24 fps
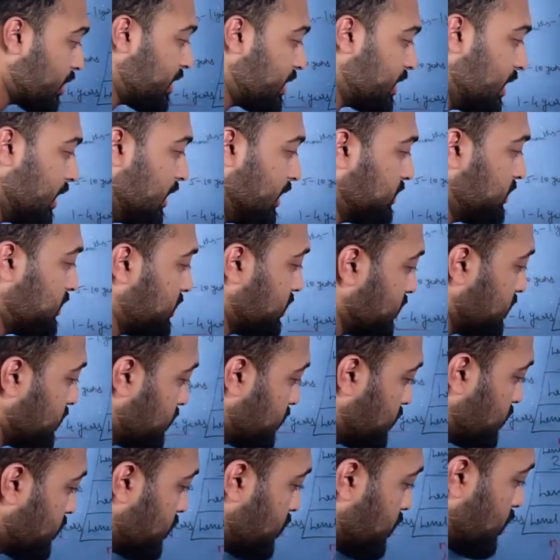years
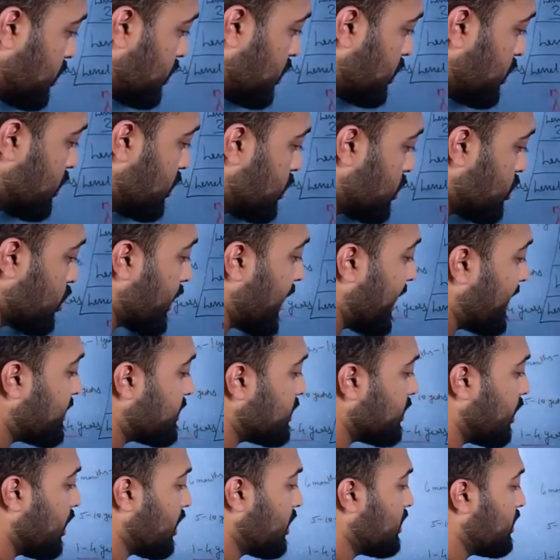to
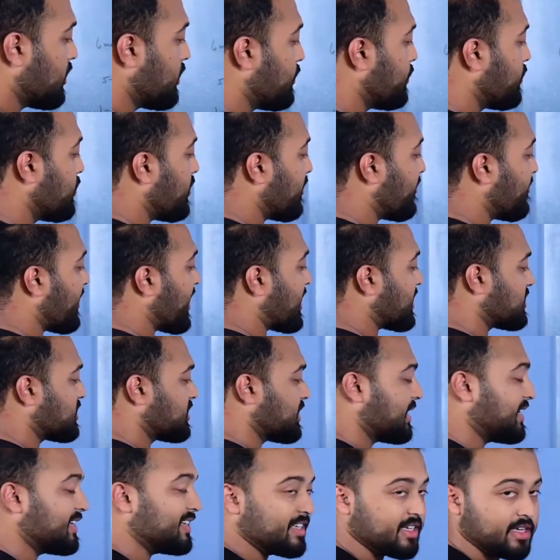get your
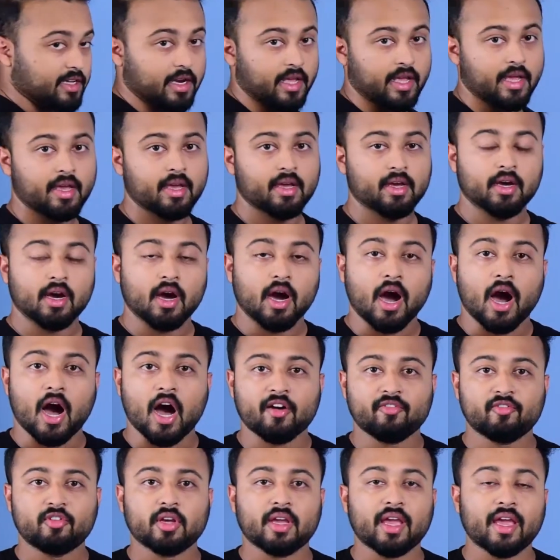professional degree.
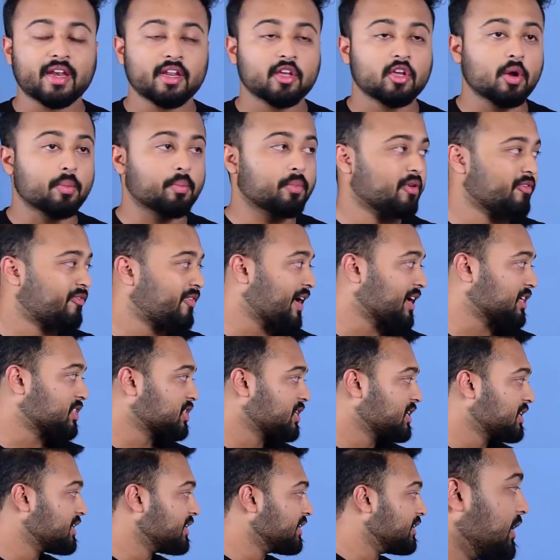After getting your
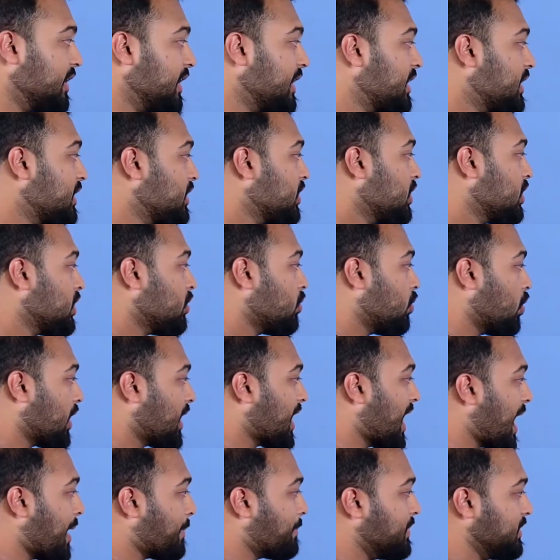professional degree, what
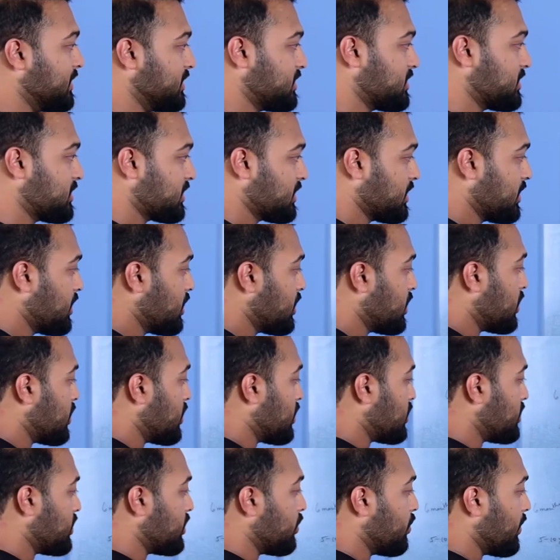happens?
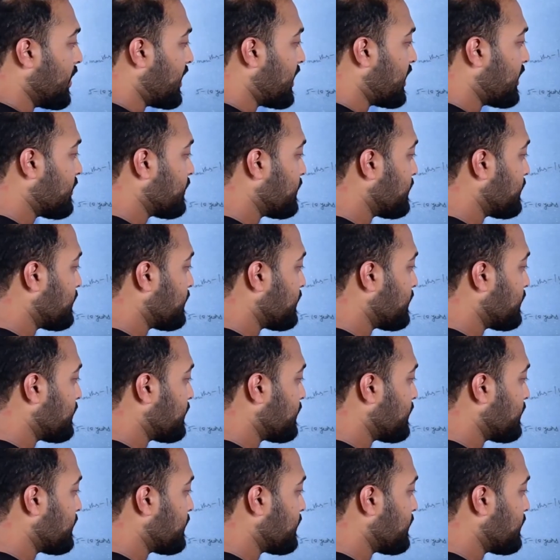You will